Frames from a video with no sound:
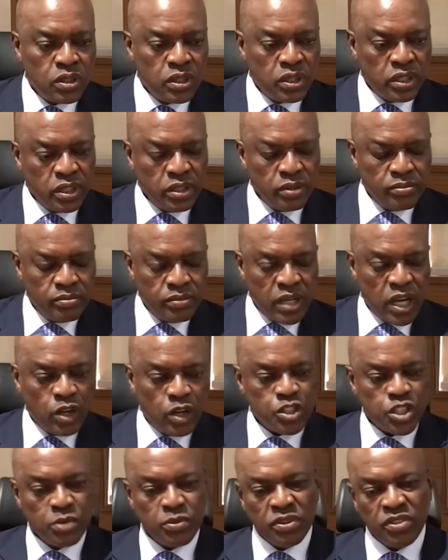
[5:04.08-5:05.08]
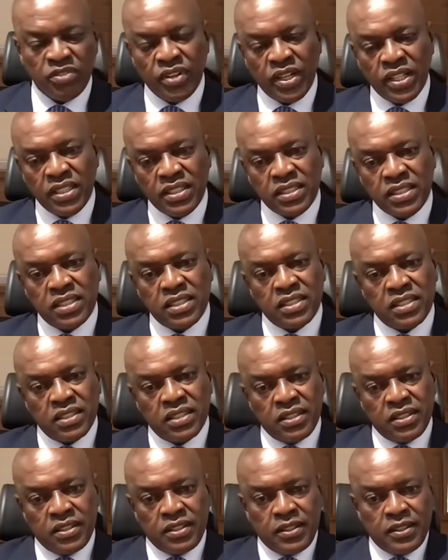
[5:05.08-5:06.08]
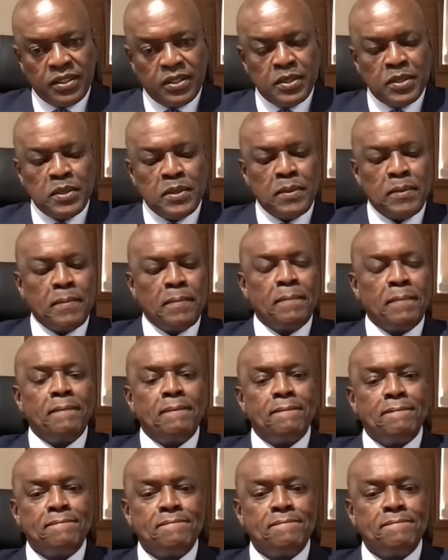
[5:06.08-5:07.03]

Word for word: um, our German friends. Mm.